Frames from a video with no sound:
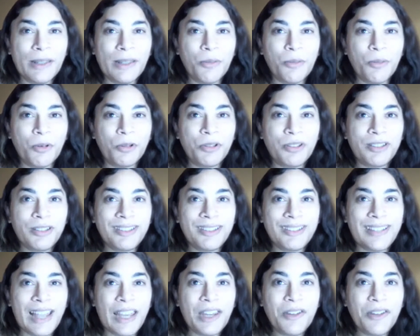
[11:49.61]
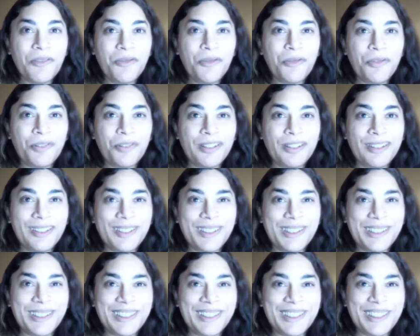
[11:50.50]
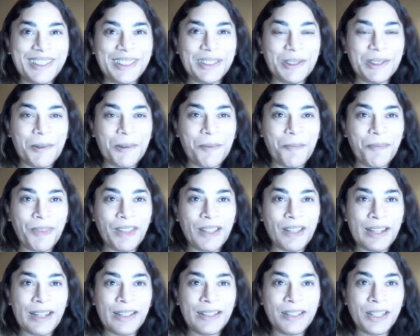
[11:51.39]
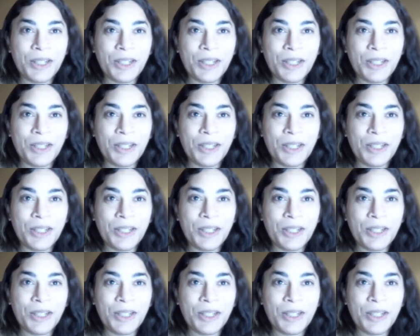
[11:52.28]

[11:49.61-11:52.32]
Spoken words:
the most safe and